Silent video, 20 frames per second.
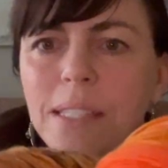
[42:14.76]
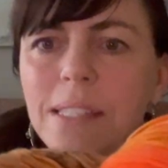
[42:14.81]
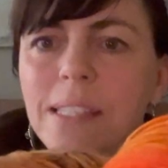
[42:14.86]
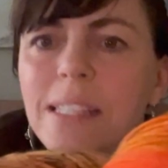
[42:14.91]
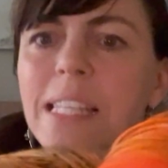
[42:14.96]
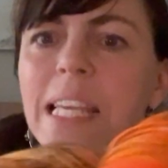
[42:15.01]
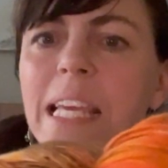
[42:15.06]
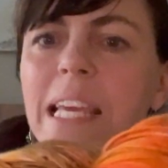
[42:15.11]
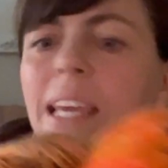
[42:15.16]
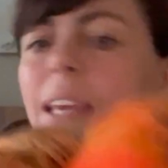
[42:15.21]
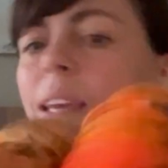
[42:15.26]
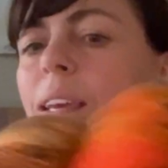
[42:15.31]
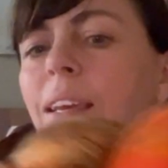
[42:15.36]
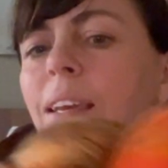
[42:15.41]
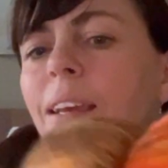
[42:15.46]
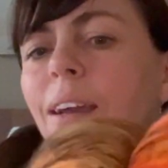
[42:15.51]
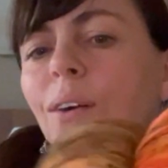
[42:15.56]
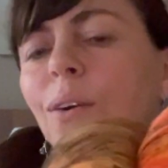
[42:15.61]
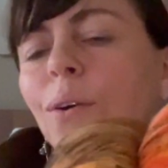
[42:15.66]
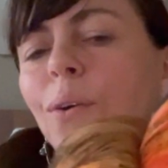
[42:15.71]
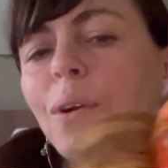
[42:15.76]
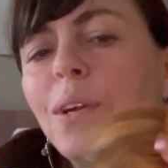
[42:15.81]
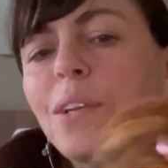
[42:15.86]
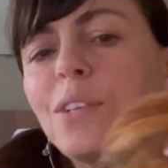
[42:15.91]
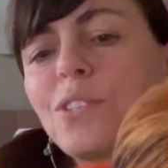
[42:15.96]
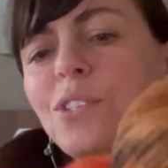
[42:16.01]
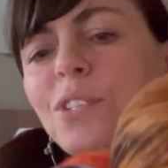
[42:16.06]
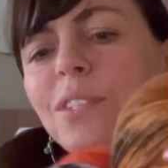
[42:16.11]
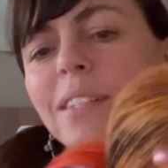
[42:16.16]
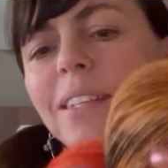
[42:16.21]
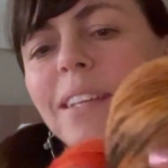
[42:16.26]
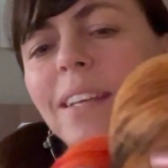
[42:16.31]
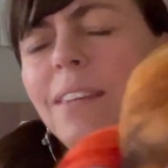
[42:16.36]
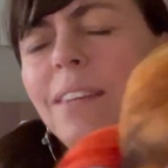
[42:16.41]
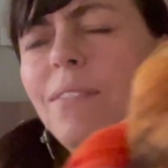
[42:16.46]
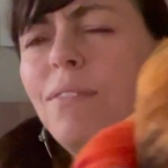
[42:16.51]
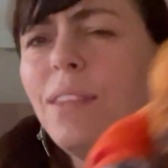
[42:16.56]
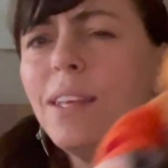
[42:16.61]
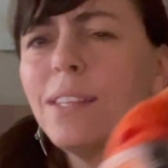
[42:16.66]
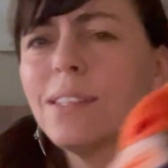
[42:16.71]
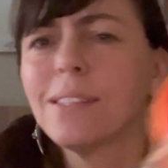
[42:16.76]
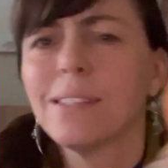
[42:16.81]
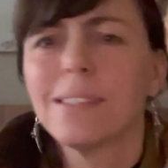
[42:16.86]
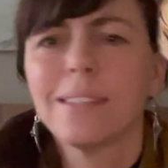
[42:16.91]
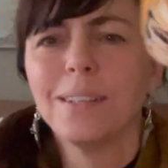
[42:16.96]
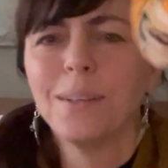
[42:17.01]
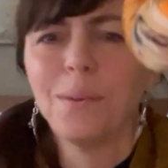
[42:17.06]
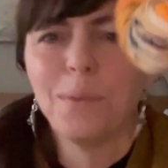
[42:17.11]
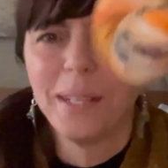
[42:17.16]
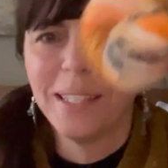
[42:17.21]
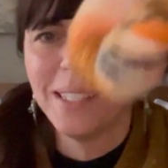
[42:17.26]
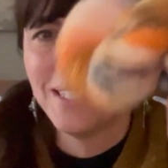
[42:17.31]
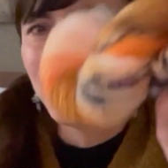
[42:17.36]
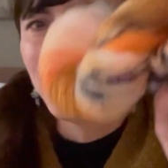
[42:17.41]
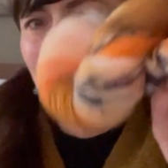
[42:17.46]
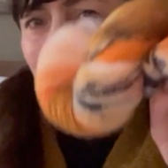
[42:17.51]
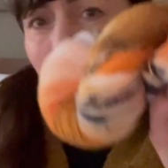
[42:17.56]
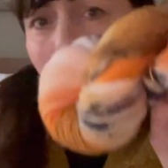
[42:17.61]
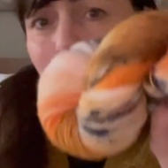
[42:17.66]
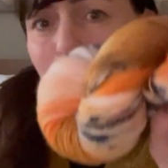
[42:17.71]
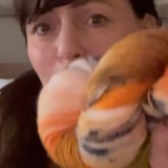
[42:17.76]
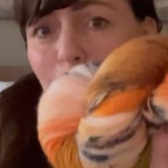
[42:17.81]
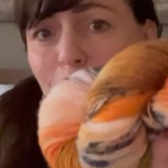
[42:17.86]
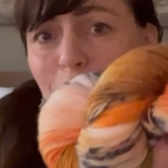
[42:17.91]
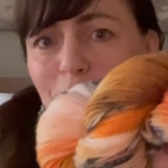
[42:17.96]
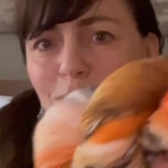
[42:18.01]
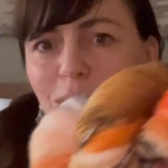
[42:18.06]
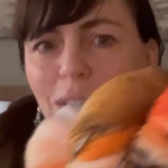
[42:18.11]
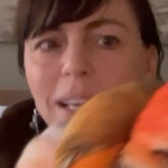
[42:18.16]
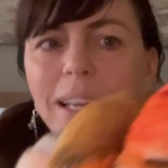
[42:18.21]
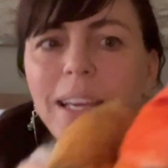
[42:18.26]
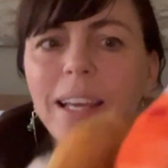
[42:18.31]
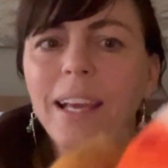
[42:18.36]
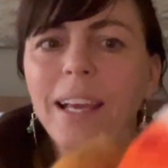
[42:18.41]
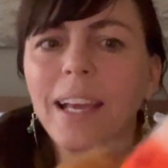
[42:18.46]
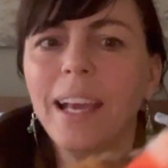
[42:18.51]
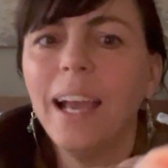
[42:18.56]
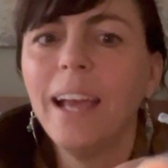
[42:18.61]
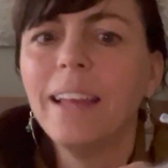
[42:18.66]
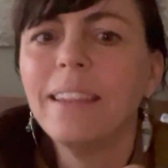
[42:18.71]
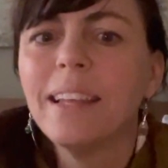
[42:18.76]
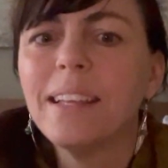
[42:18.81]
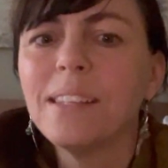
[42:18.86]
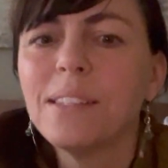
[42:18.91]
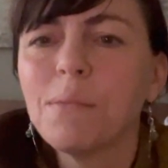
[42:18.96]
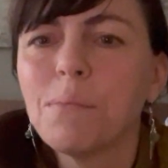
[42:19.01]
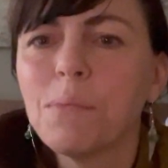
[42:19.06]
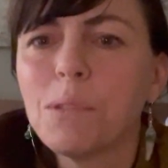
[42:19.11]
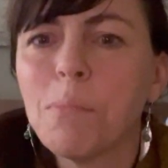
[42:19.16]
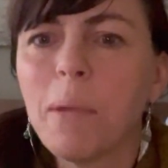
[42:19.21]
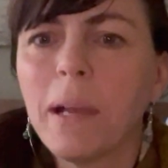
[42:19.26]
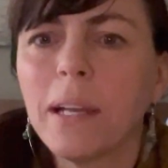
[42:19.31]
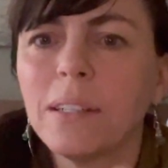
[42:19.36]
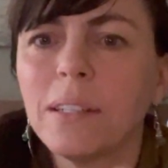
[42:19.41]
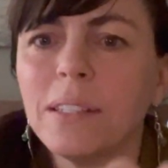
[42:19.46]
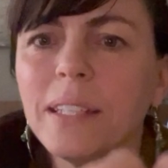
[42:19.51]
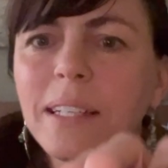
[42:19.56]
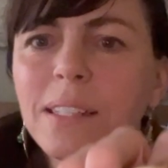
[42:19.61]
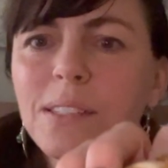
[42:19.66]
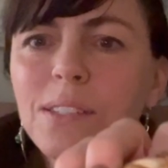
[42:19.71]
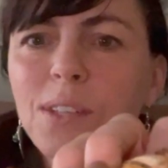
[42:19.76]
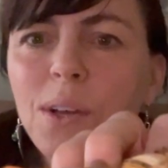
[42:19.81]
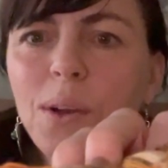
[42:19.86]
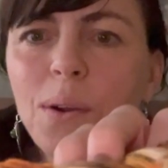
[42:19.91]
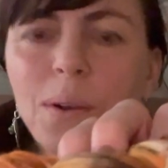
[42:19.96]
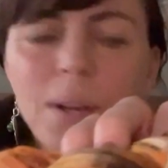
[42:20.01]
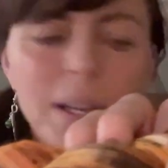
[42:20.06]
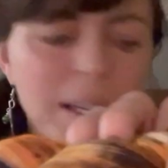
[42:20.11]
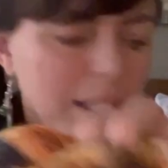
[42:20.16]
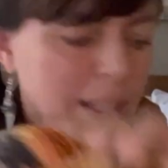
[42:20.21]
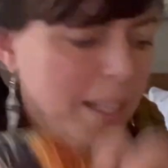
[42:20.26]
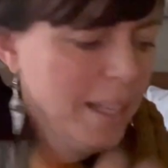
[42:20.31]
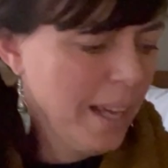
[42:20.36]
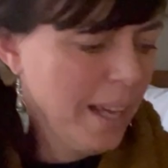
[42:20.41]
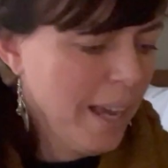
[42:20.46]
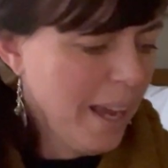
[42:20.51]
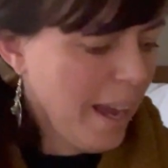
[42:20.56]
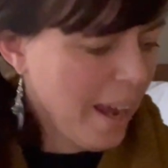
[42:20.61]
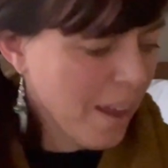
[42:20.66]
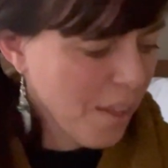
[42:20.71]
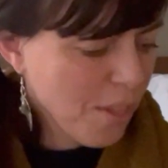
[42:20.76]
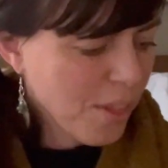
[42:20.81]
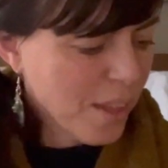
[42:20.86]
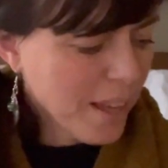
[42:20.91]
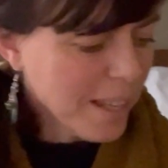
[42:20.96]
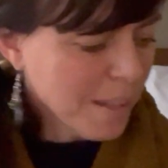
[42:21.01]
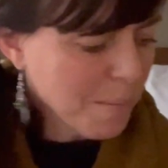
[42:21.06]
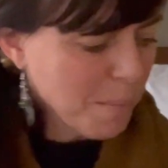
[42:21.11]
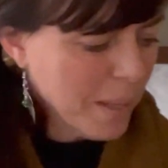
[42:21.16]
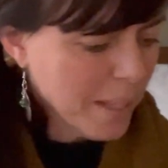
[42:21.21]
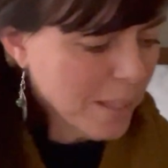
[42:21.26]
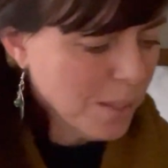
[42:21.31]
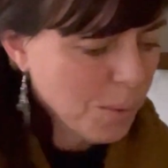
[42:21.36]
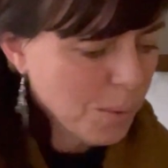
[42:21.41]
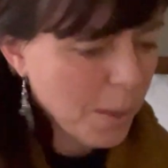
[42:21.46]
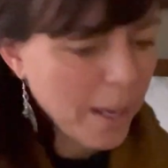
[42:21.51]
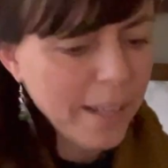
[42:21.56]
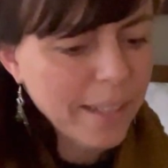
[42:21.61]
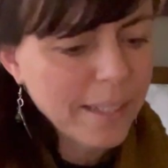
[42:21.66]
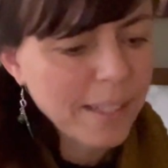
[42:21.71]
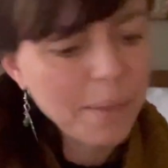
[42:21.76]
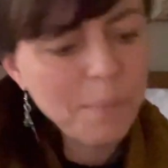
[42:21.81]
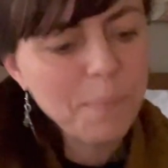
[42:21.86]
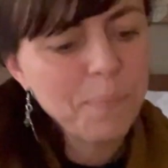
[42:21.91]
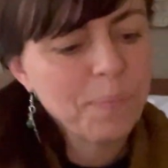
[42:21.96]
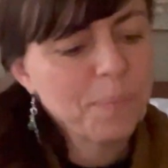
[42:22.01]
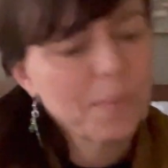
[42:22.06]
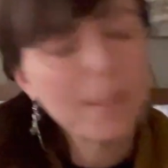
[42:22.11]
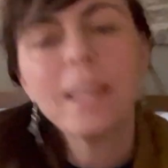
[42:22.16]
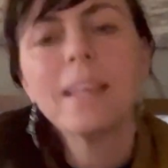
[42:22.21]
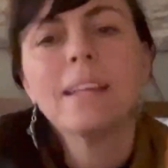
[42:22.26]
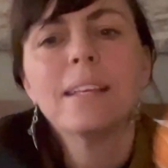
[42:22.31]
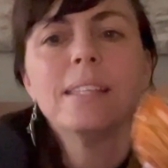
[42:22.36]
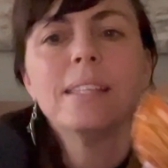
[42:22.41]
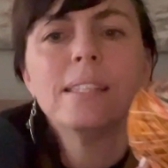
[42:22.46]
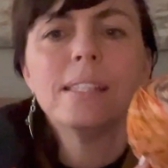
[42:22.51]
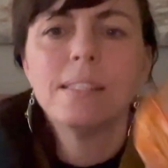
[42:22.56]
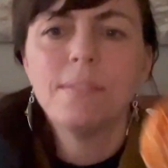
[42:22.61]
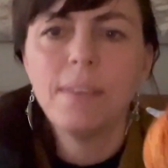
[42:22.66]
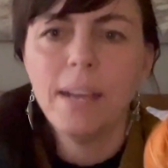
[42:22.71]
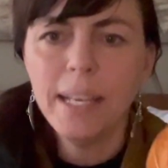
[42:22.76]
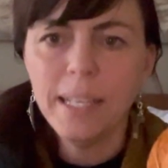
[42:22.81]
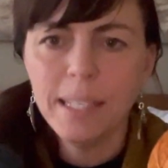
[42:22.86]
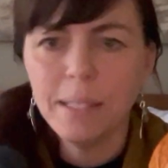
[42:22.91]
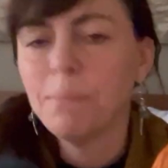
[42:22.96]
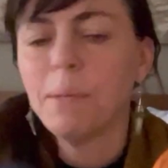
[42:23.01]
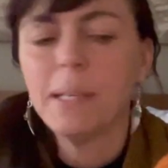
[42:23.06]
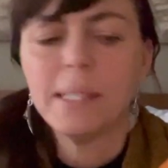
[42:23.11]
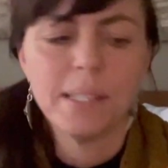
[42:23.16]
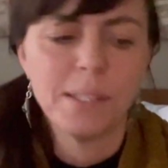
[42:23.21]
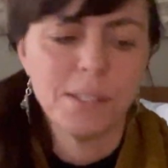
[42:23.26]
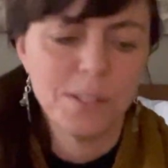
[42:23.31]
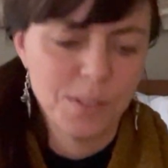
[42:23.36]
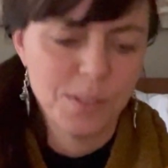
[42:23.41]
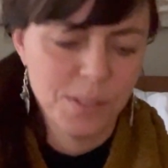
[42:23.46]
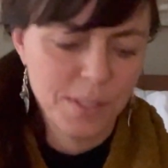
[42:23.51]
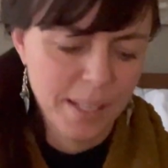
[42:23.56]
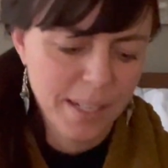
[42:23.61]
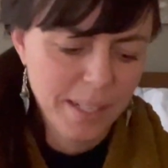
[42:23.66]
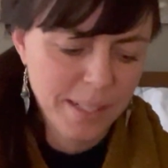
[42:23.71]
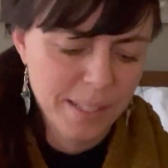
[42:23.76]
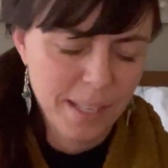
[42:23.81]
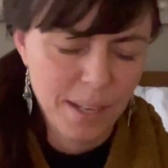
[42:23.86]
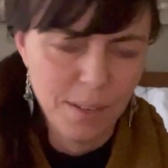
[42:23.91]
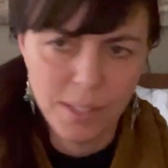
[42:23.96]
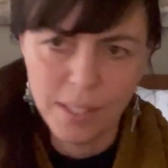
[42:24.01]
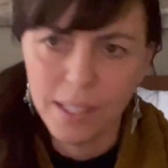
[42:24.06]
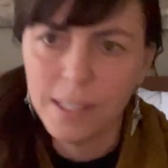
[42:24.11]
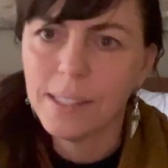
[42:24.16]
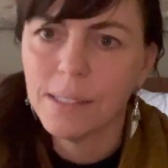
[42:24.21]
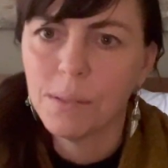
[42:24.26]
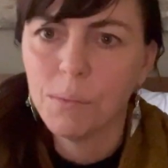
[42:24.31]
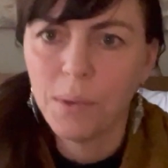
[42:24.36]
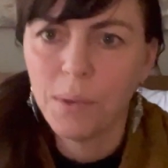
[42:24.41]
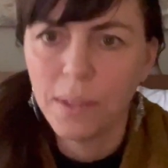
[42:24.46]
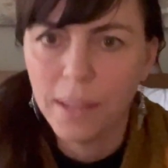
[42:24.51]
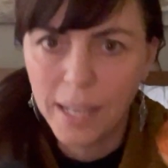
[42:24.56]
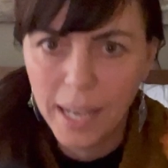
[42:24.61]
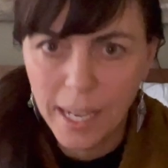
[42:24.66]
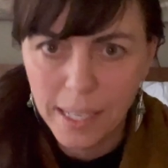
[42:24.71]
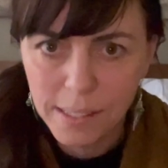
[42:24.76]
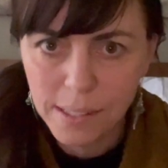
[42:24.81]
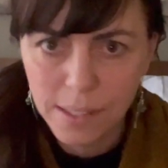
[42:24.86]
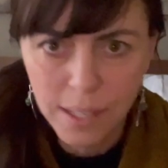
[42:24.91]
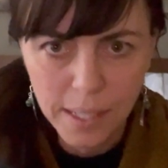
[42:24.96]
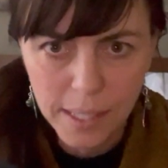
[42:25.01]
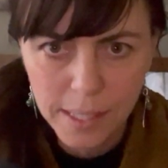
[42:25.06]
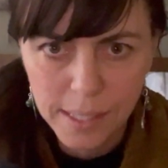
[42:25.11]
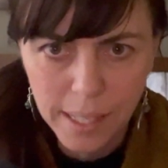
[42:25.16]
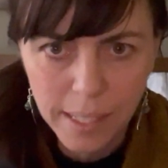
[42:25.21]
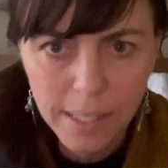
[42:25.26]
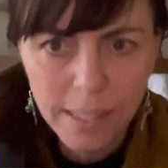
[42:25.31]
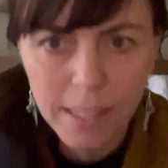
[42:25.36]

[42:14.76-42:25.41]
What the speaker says: zingy orange, if that's a way to describe orange, and then some speckling. So I think my Zweig, my sister said, is how you say it, with an S, not a Z,